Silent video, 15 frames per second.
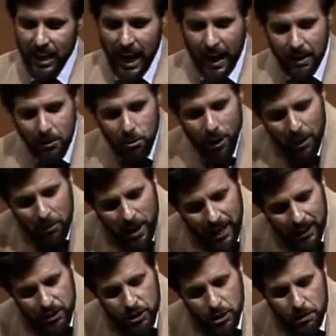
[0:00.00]
And when we
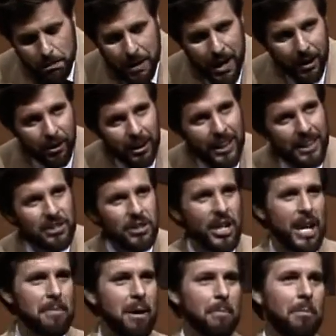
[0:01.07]
experience
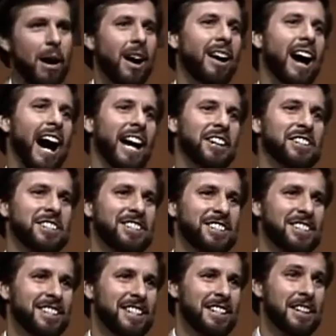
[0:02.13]
Him among
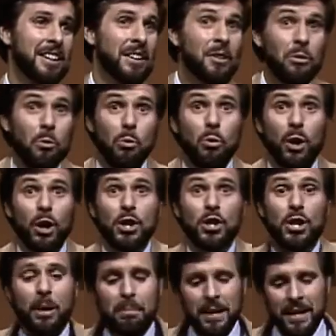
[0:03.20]
us,
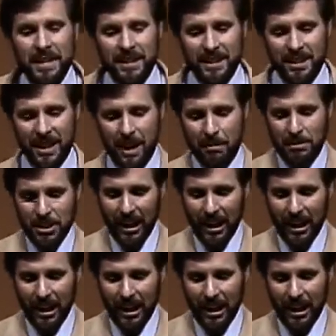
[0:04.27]
worship comes